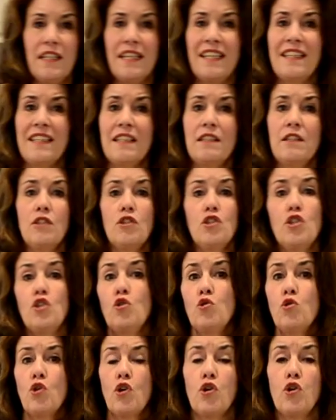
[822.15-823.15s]
in.
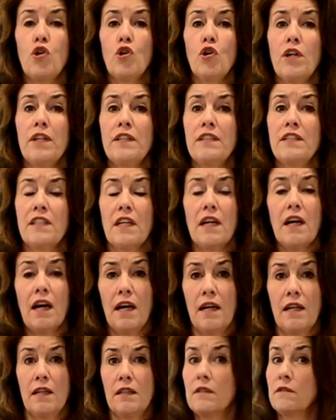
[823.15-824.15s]
You could
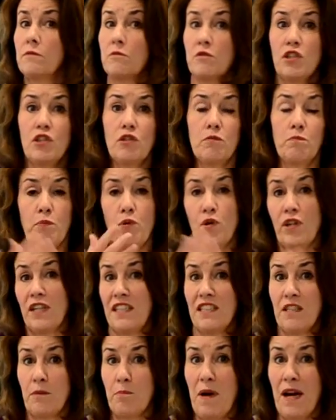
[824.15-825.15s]
uh, put
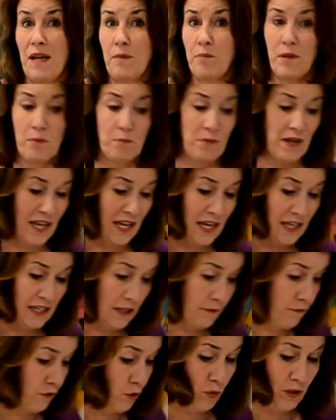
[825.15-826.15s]
it in a piping bag
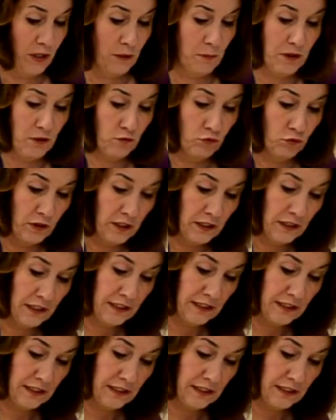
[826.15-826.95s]
if you want to be really